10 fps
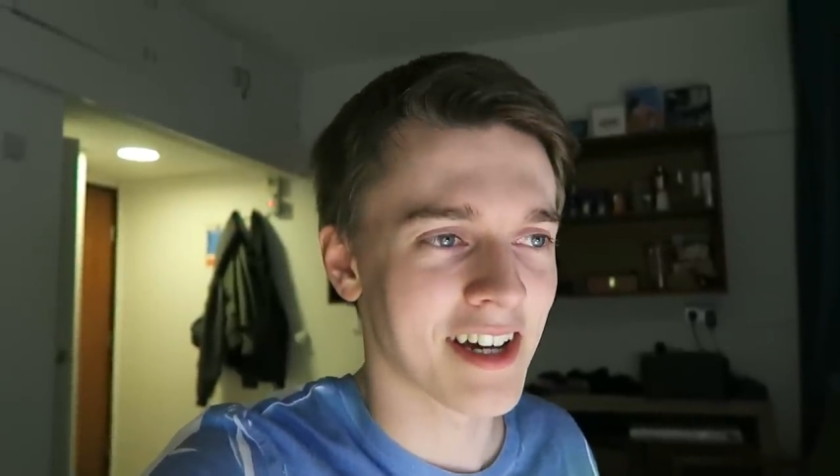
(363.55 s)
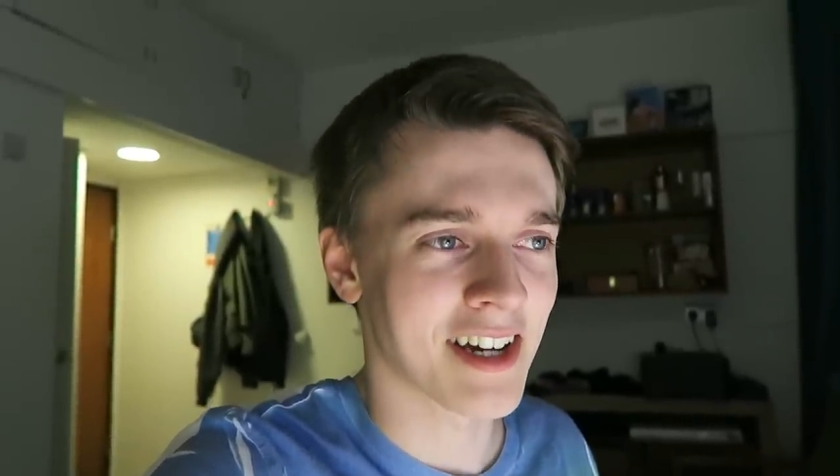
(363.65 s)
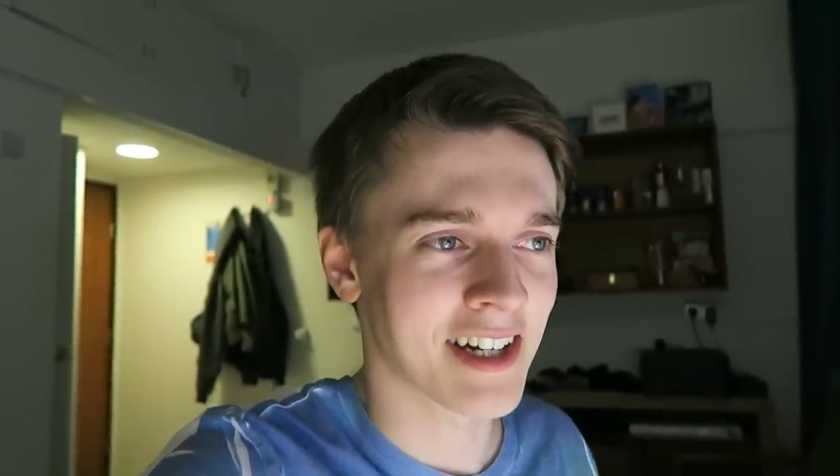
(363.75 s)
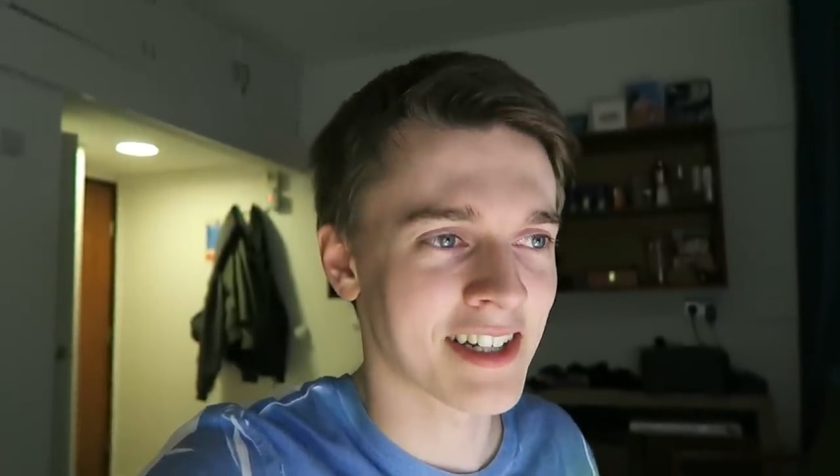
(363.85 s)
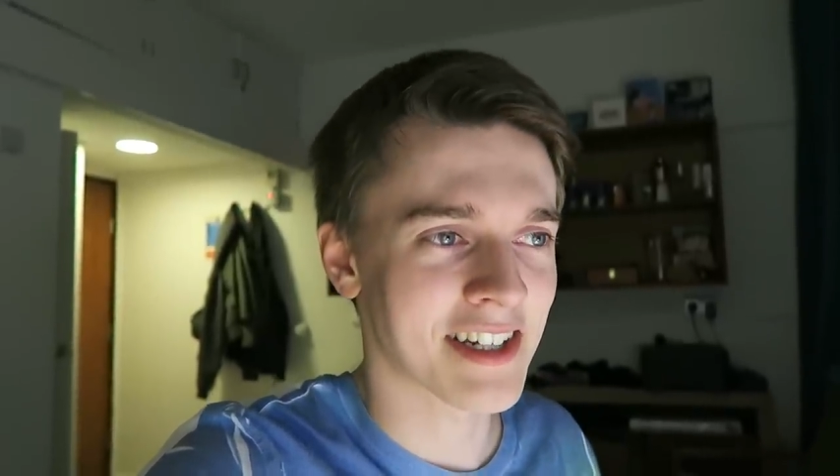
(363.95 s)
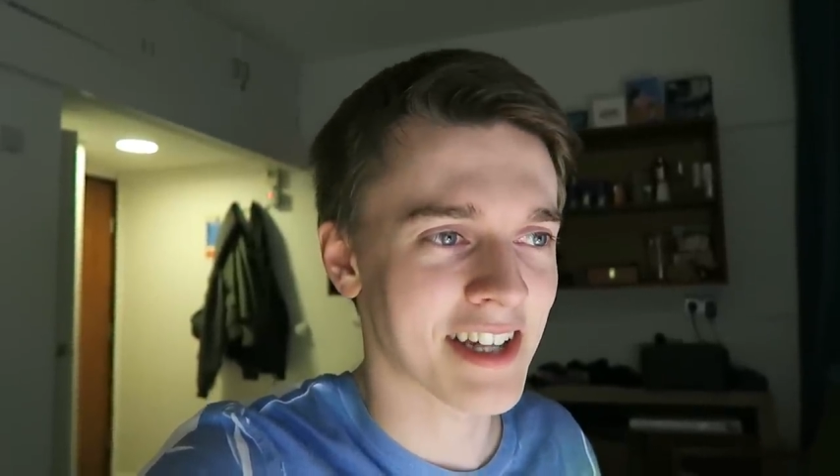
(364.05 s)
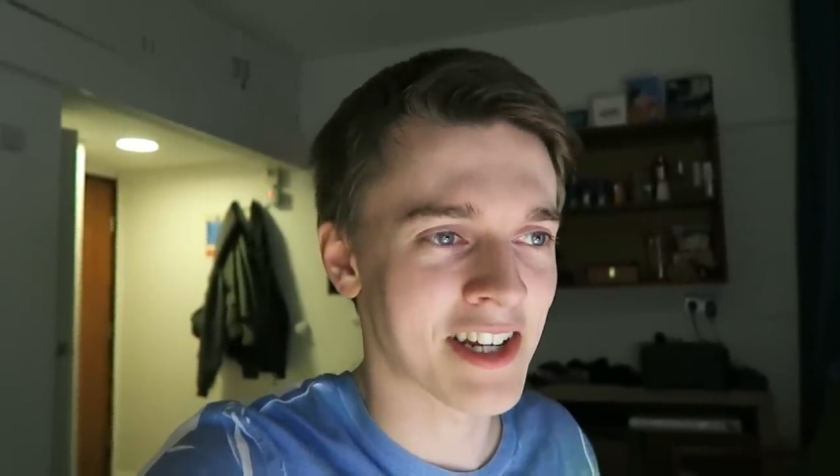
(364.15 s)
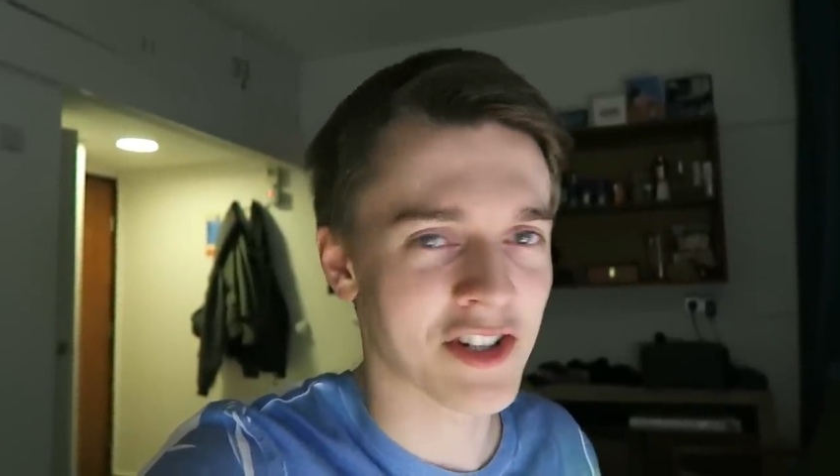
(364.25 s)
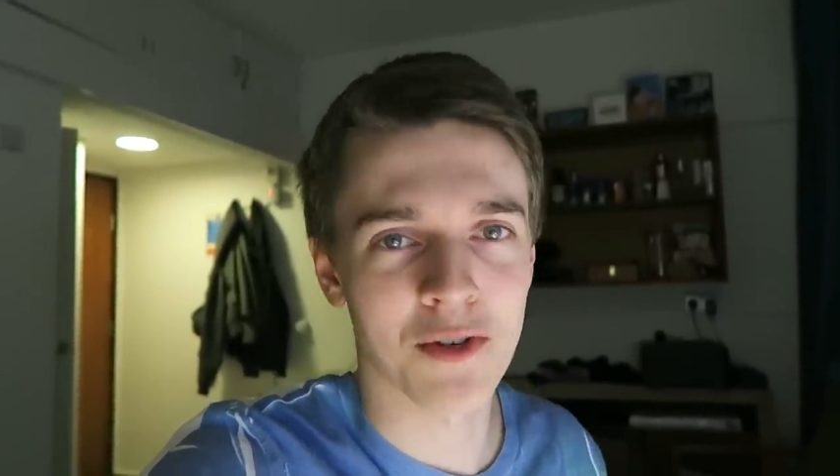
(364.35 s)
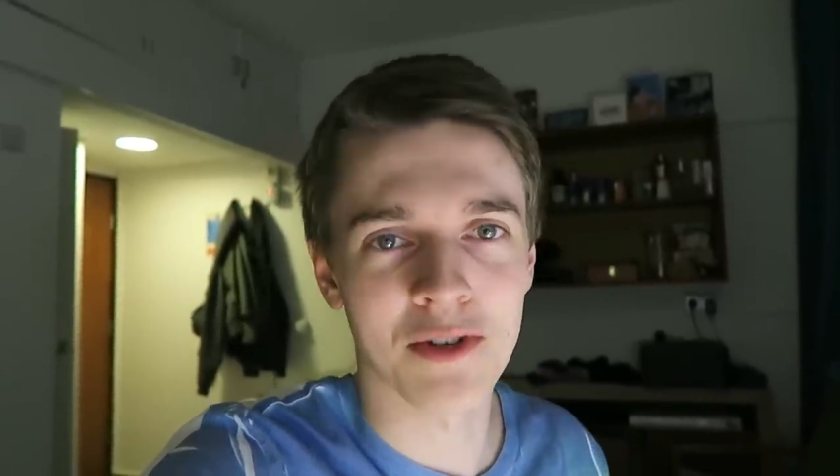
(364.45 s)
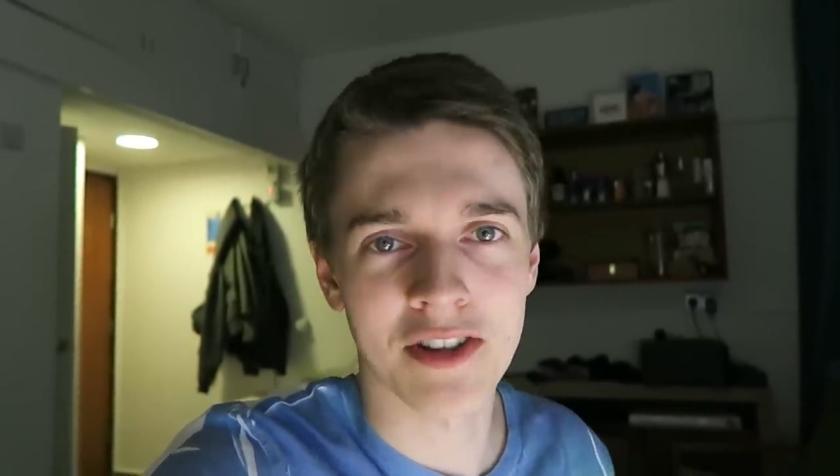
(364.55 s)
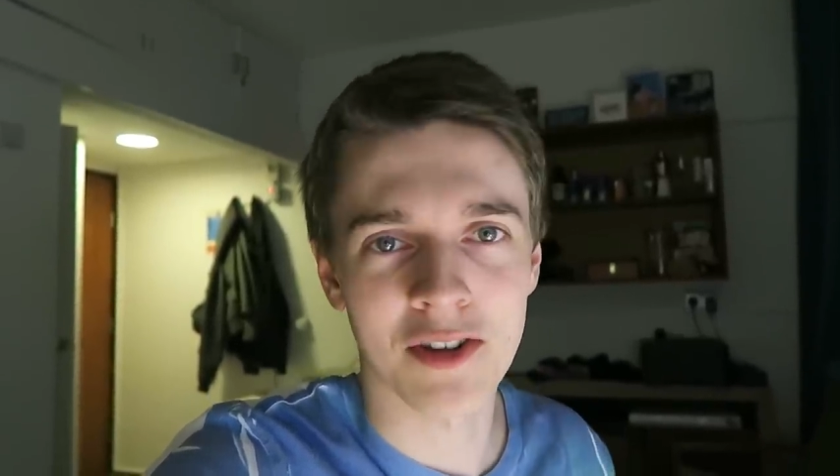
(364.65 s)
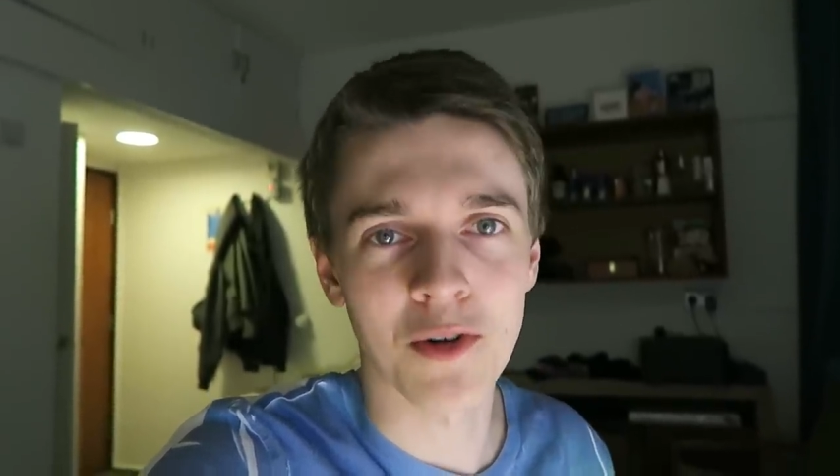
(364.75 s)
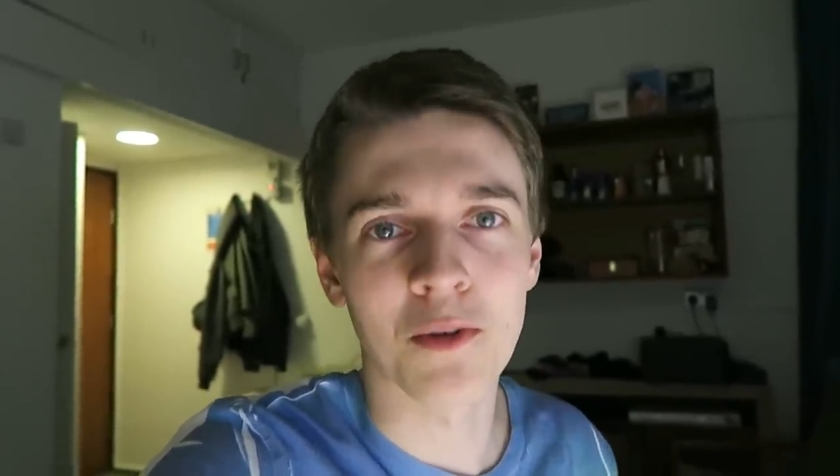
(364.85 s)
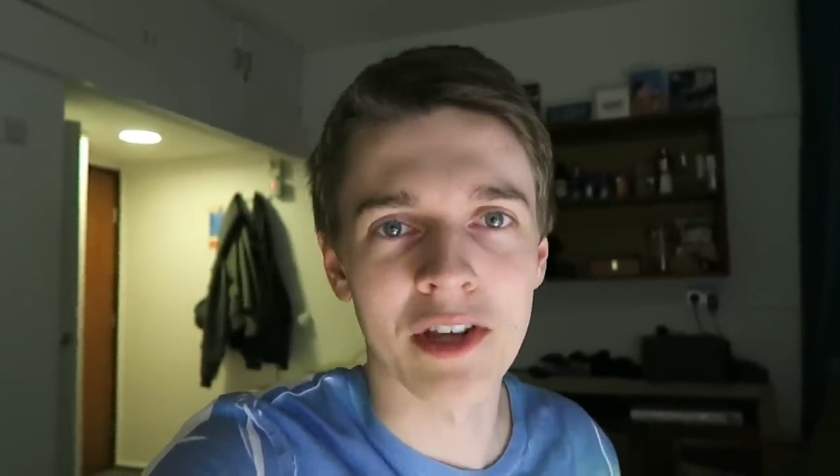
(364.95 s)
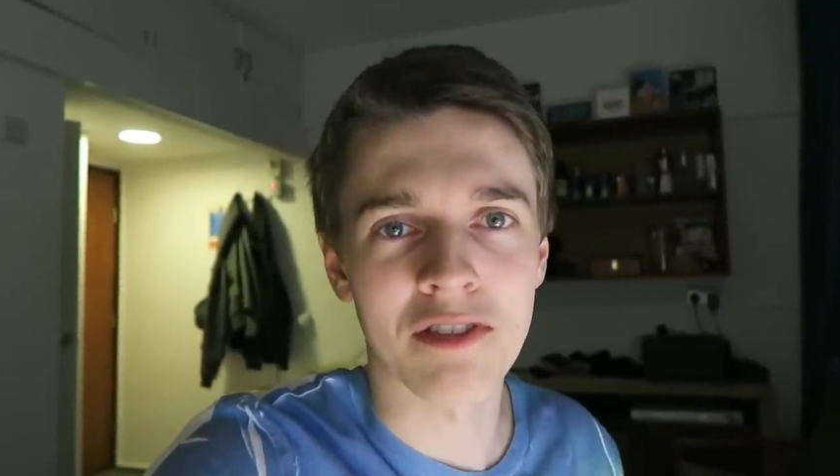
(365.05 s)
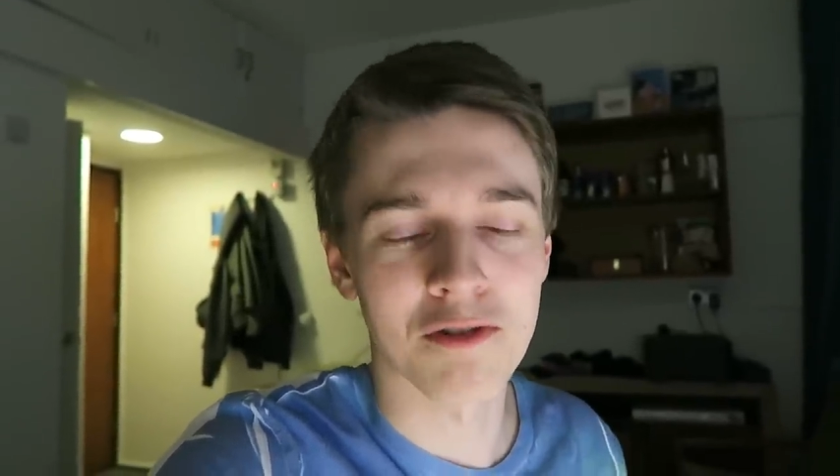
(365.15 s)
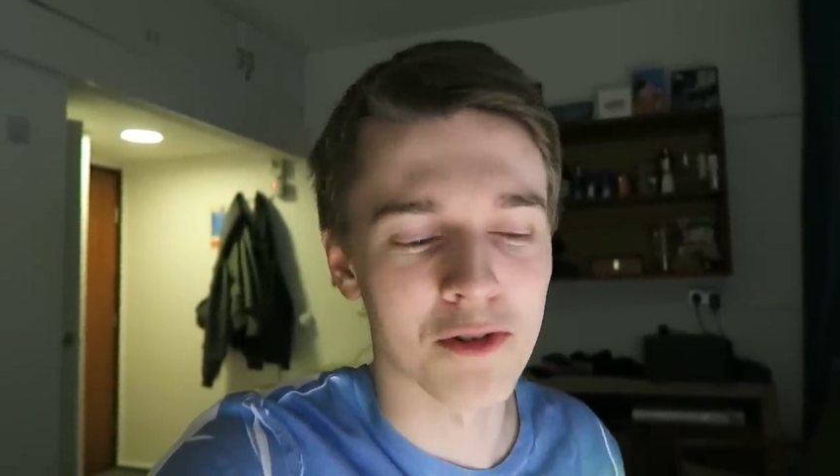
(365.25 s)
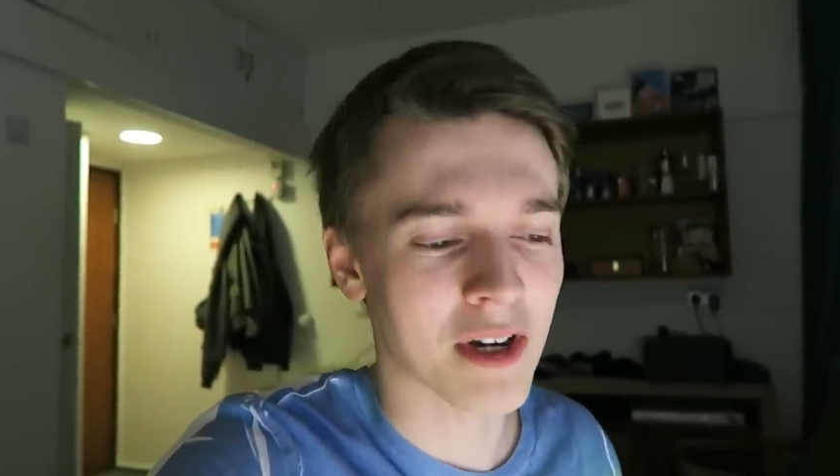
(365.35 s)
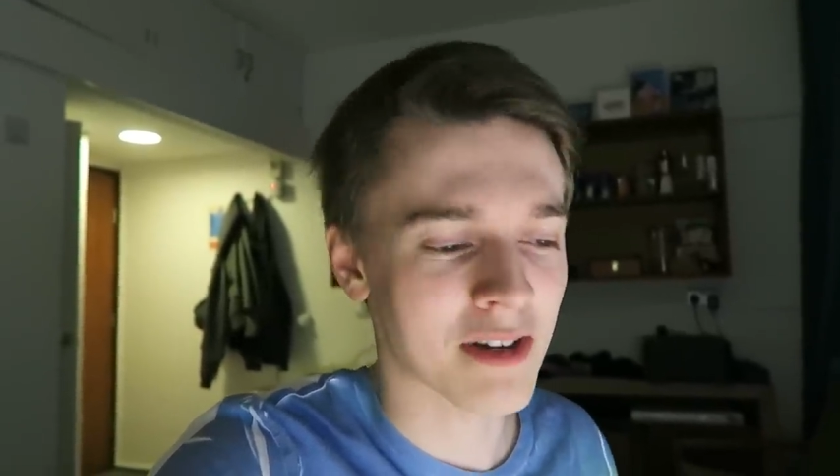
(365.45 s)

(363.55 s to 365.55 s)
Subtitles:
and enjoyed it the whole way through.